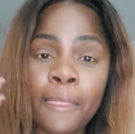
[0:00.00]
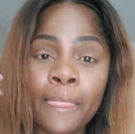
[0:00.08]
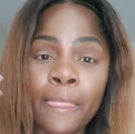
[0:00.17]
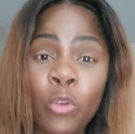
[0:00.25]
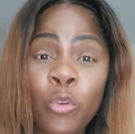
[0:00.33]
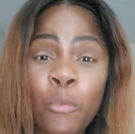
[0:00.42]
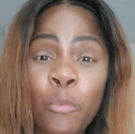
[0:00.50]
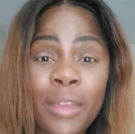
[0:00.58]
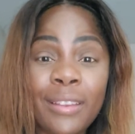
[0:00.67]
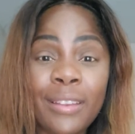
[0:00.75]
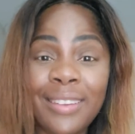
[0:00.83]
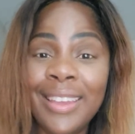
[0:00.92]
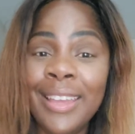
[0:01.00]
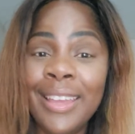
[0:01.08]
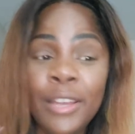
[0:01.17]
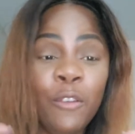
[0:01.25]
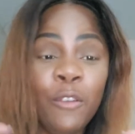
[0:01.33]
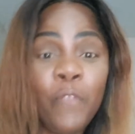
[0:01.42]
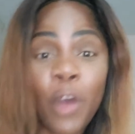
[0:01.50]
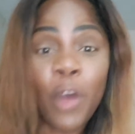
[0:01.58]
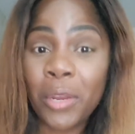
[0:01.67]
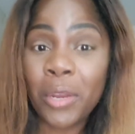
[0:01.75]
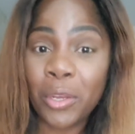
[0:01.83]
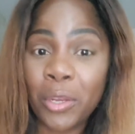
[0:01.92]
who have been
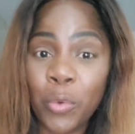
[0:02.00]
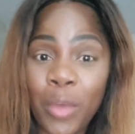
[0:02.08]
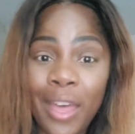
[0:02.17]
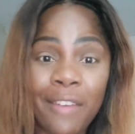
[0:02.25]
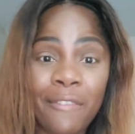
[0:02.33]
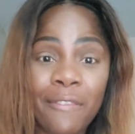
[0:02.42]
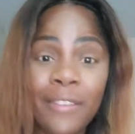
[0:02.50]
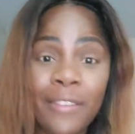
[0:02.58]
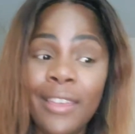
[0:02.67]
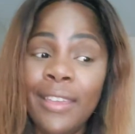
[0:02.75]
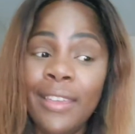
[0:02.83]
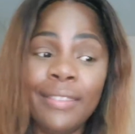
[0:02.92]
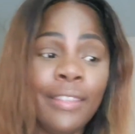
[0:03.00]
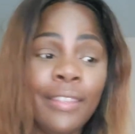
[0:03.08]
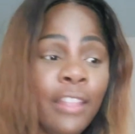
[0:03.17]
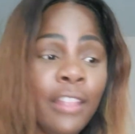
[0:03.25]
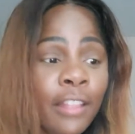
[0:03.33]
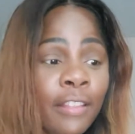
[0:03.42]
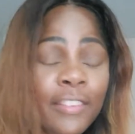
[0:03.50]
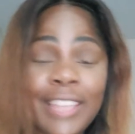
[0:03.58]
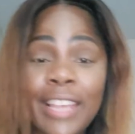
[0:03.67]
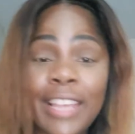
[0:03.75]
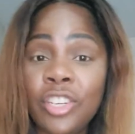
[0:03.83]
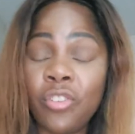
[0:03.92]
devoted, who have to
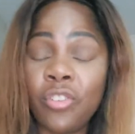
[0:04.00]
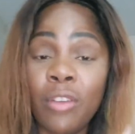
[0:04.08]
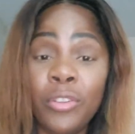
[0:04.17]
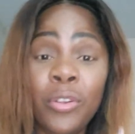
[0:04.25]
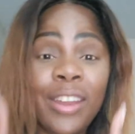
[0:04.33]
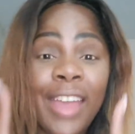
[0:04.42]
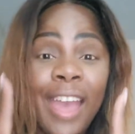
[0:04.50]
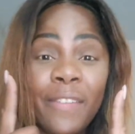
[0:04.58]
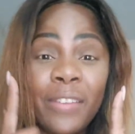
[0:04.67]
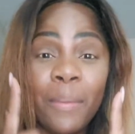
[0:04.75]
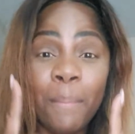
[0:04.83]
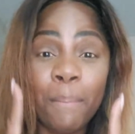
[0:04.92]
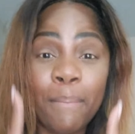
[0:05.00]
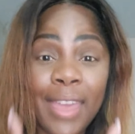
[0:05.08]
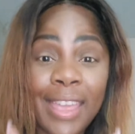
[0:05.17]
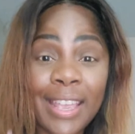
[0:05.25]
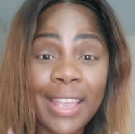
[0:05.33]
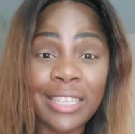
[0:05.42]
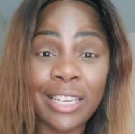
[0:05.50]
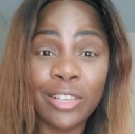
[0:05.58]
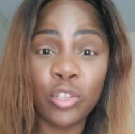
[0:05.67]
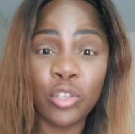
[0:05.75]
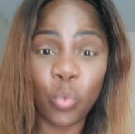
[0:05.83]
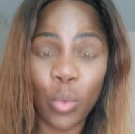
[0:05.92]
stay strong. You're going to have an amazing
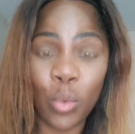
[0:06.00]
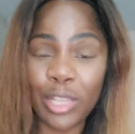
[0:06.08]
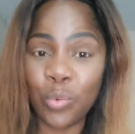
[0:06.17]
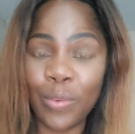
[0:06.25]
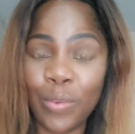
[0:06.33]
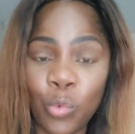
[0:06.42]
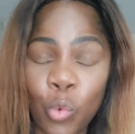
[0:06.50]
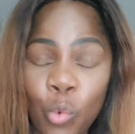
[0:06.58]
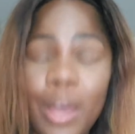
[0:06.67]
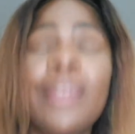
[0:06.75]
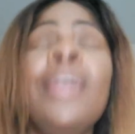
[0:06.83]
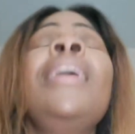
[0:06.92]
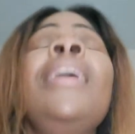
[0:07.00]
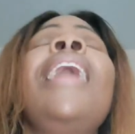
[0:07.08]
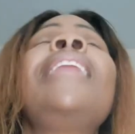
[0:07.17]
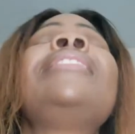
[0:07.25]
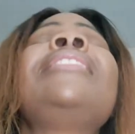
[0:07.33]
2021, and